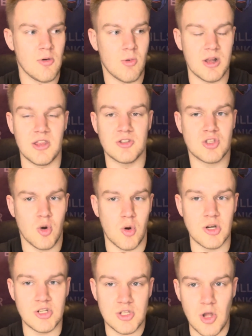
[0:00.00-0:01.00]
One of those
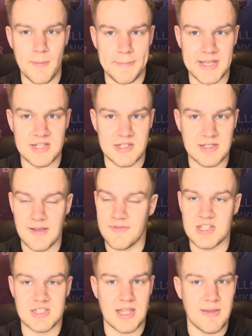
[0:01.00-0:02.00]
cornerstone pieces
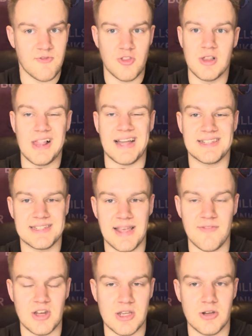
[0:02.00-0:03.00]
of this team for the last
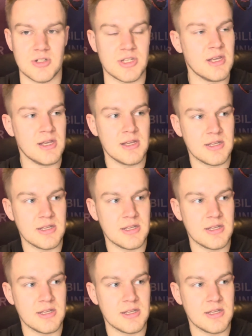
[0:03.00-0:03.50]
seven years